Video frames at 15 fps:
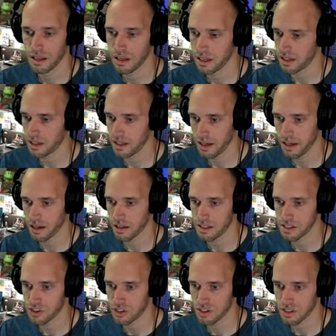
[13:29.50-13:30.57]
And yeah,
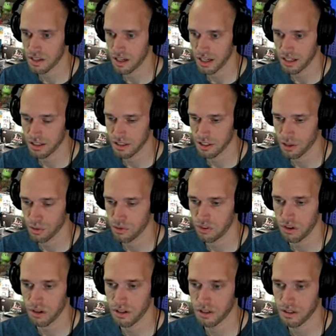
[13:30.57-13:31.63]
it just kind of goes
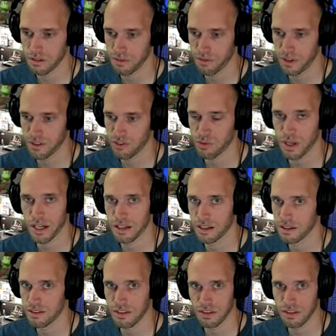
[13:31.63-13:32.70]
hard and it fits right
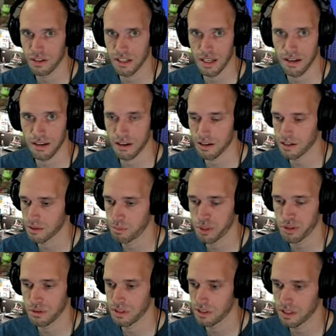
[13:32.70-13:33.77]
into the chaotic
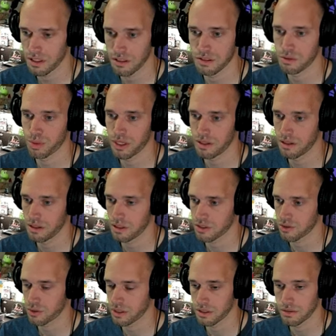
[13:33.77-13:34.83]
beauty that is
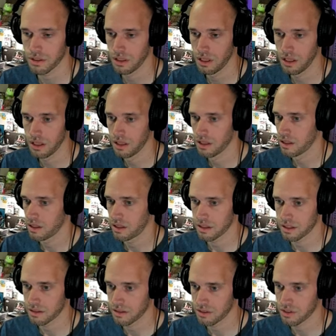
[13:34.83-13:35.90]
Paradox Rift.
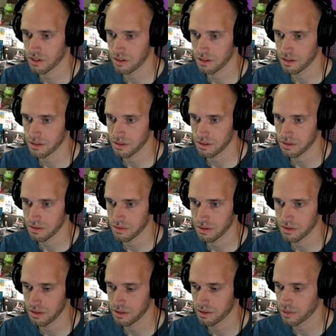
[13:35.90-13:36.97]
Like, this card is,
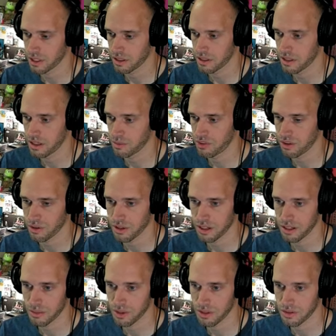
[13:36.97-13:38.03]
oh my god, I'm so
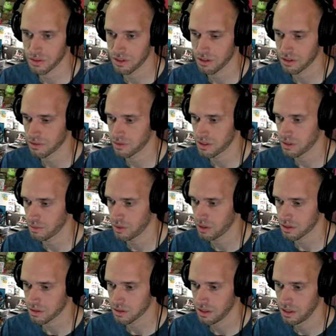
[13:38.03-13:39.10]
glad I bought this card for 10
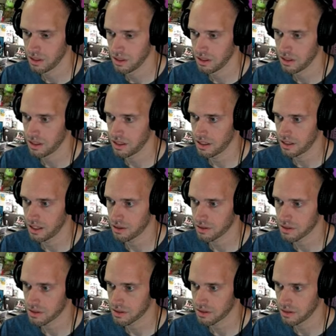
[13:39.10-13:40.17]
bucks. And now
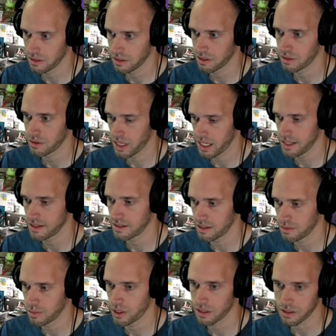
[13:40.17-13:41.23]
it's, you know,
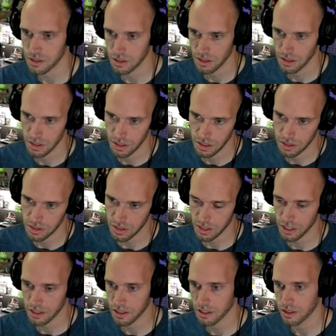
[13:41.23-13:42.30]
18 bucks. So
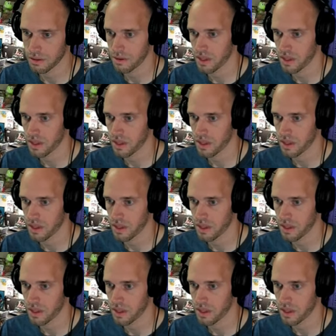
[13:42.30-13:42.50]
there you go.